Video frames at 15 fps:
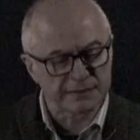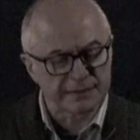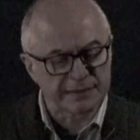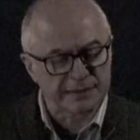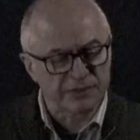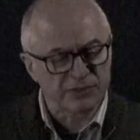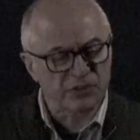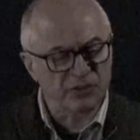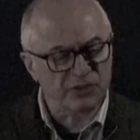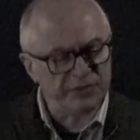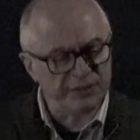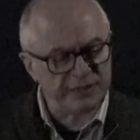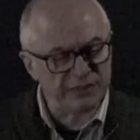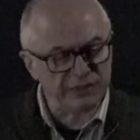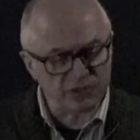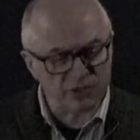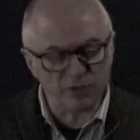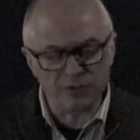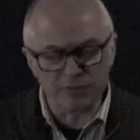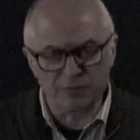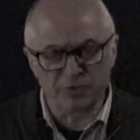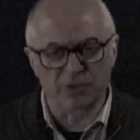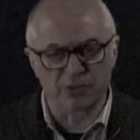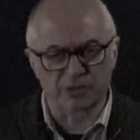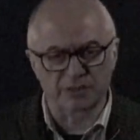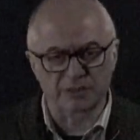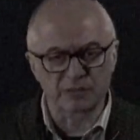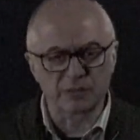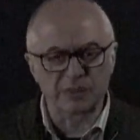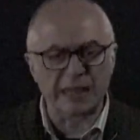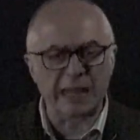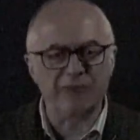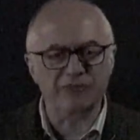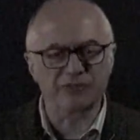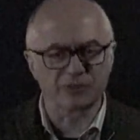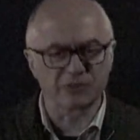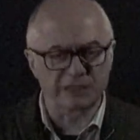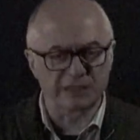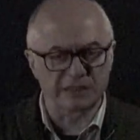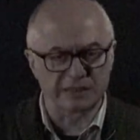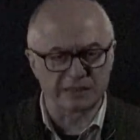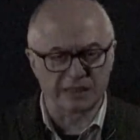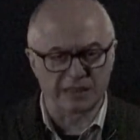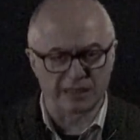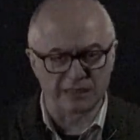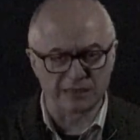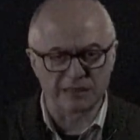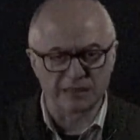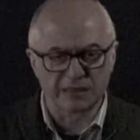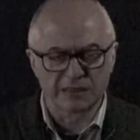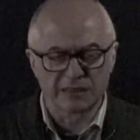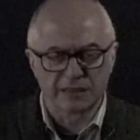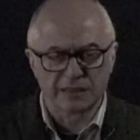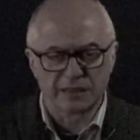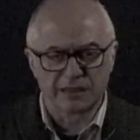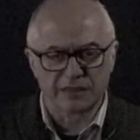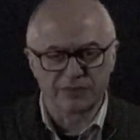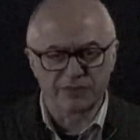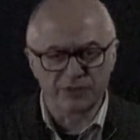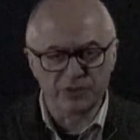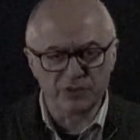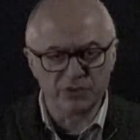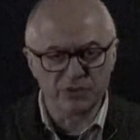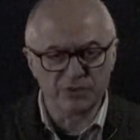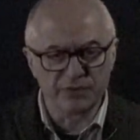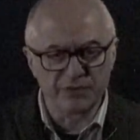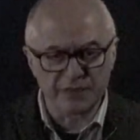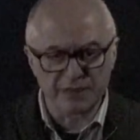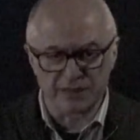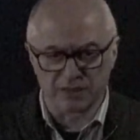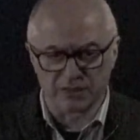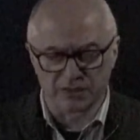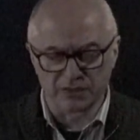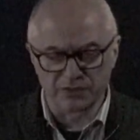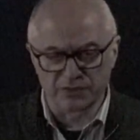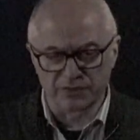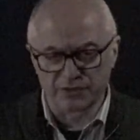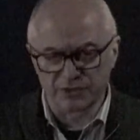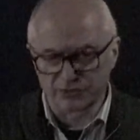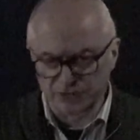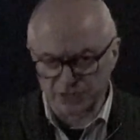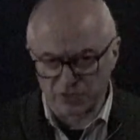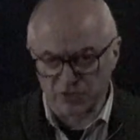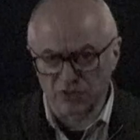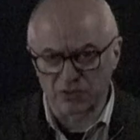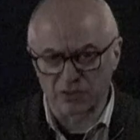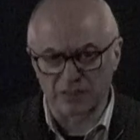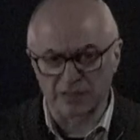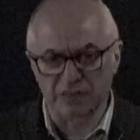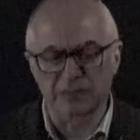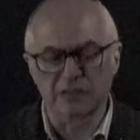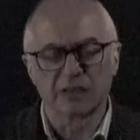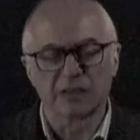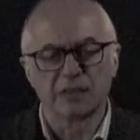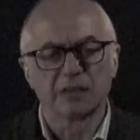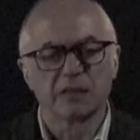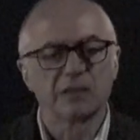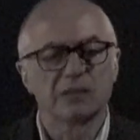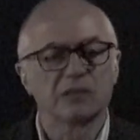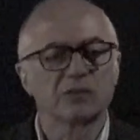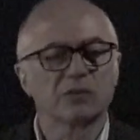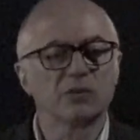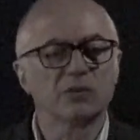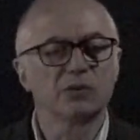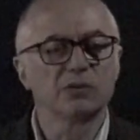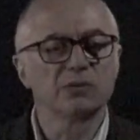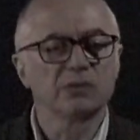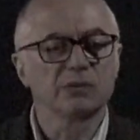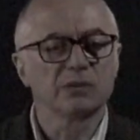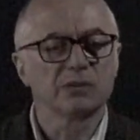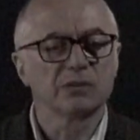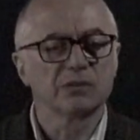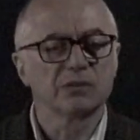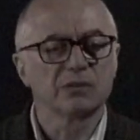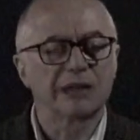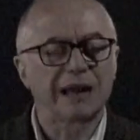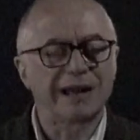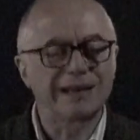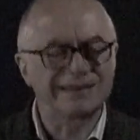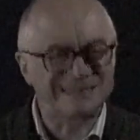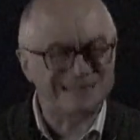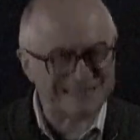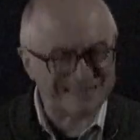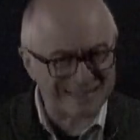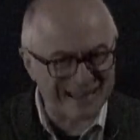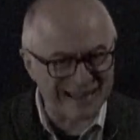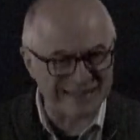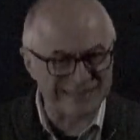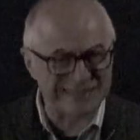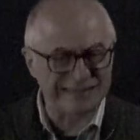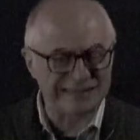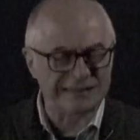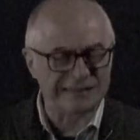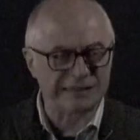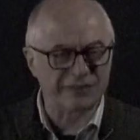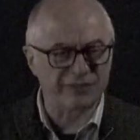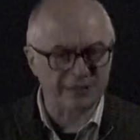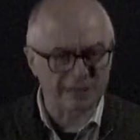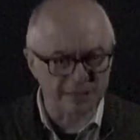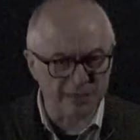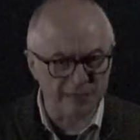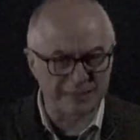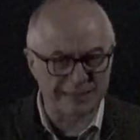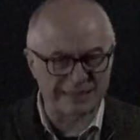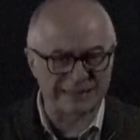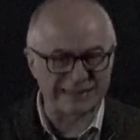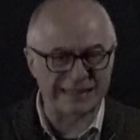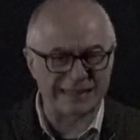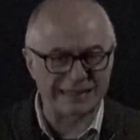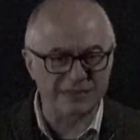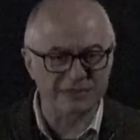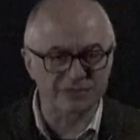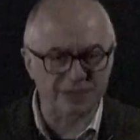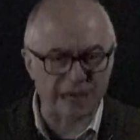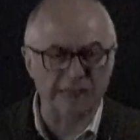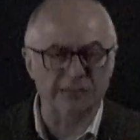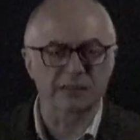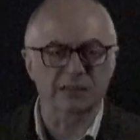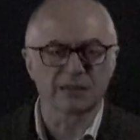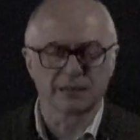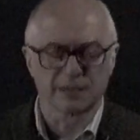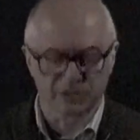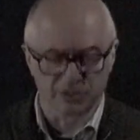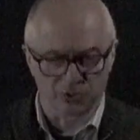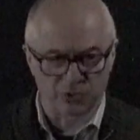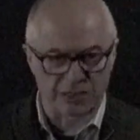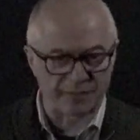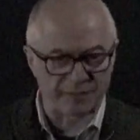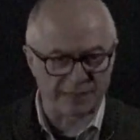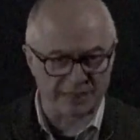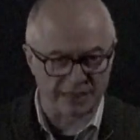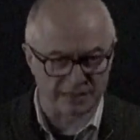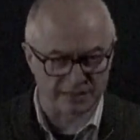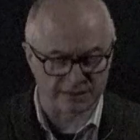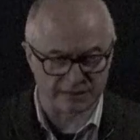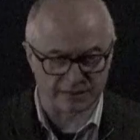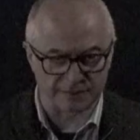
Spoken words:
So if it is so important, we have to dedicate a few videos, a few recordings to understand the phenomena that give rise to capillarity.